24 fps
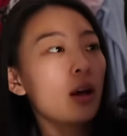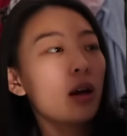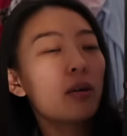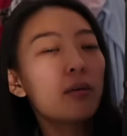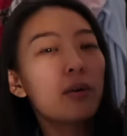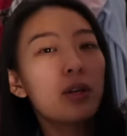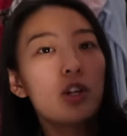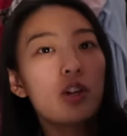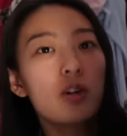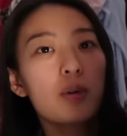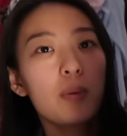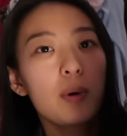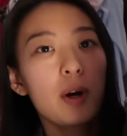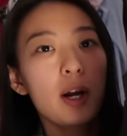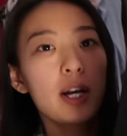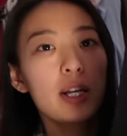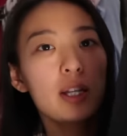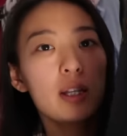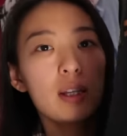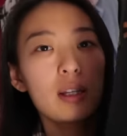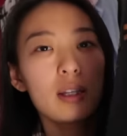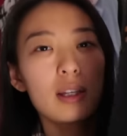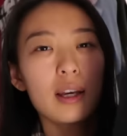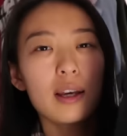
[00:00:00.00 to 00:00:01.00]
Original
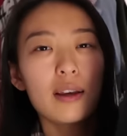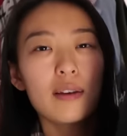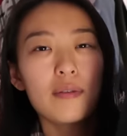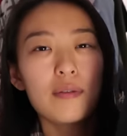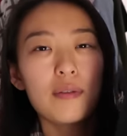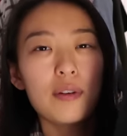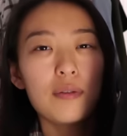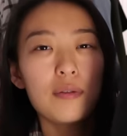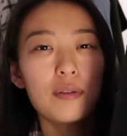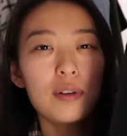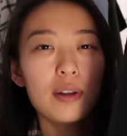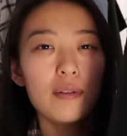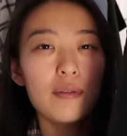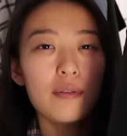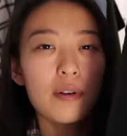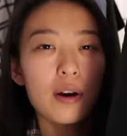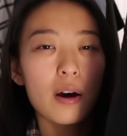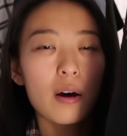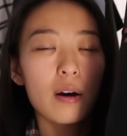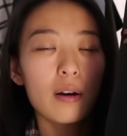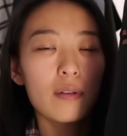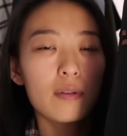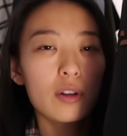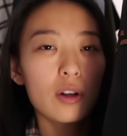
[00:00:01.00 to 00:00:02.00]
price is like
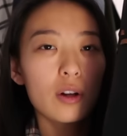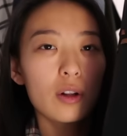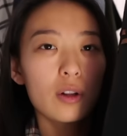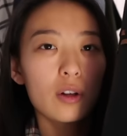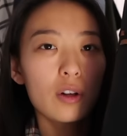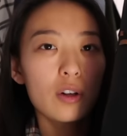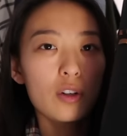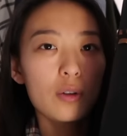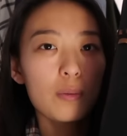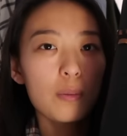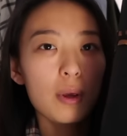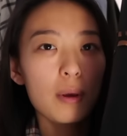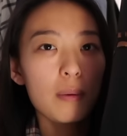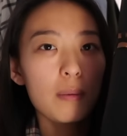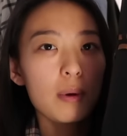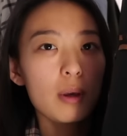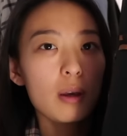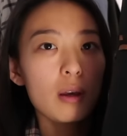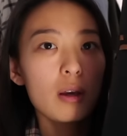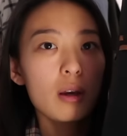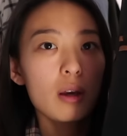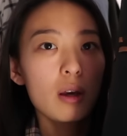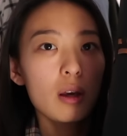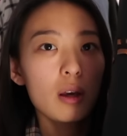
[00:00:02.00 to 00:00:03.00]
$55
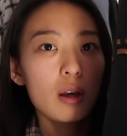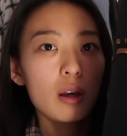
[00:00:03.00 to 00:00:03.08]
maybe.